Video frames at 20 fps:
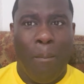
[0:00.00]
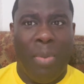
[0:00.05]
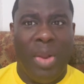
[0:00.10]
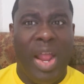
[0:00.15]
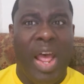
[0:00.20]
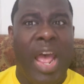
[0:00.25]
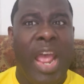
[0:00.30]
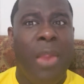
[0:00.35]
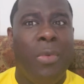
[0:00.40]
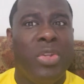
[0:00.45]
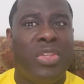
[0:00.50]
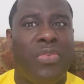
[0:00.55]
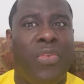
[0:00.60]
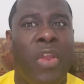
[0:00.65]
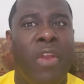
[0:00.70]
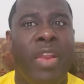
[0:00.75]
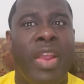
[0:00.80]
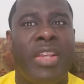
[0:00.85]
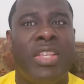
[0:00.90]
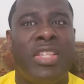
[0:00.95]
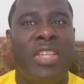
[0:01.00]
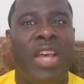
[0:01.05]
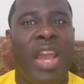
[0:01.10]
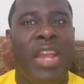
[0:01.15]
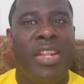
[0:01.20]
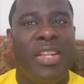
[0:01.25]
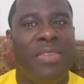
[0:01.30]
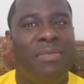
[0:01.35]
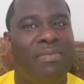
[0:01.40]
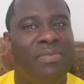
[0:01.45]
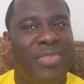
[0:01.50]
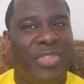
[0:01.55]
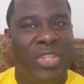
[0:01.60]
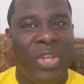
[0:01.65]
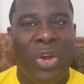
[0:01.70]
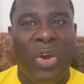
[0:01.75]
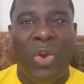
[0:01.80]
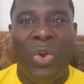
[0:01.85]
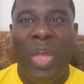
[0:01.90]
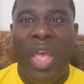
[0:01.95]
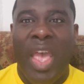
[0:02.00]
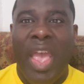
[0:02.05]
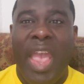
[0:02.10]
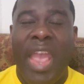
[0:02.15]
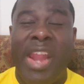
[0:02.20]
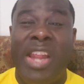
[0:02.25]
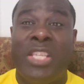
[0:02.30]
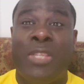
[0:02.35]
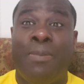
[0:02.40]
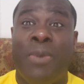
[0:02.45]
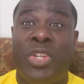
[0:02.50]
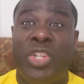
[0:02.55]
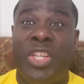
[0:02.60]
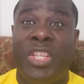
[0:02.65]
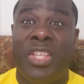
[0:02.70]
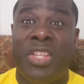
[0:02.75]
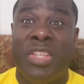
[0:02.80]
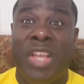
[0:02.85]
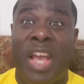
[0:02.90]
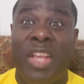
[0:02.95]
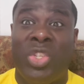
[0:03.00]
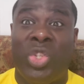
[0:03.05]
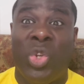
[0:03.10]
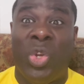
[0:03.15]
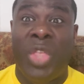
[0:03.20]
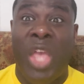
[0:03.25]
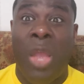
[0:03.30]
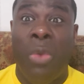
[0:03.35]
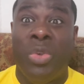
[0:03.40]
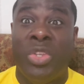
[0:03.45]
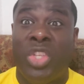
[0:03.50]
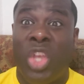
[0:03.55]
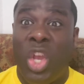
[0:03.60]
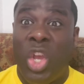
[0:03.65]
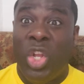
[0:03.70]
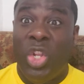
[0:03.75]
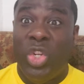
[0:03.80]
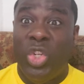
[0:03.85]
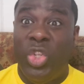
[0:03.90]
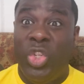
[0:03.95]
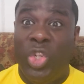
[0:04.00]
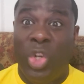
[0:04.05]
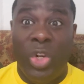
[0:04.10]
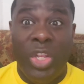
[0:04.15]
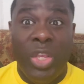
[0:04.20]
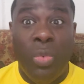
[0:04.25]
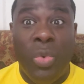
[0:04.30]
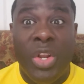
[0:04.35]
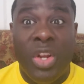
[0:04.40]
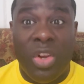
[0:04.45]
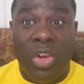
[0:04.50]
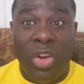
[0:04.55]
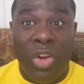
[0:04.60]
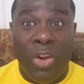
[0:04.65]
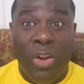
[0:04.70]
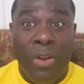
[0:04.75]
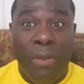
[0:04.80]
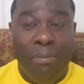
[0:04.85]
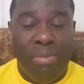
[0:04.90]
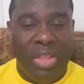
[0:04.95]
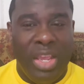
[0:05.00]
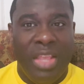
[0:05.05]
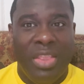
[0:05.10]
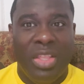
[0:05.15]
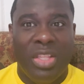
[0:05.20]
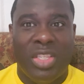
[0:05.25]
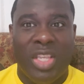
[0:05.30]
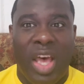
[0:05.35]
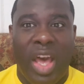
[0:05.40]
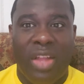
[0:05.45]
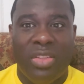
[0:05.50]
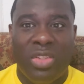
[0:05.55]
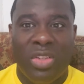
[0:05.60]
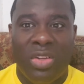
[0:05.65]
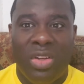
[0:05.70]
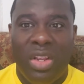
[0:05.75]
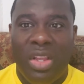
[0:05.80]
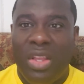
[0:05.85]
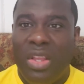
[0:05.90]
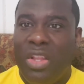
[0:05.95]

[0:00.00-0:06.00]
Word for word: But I was very excited. So, and especially since I saw that it was Jodie Whittaker playing the doctor.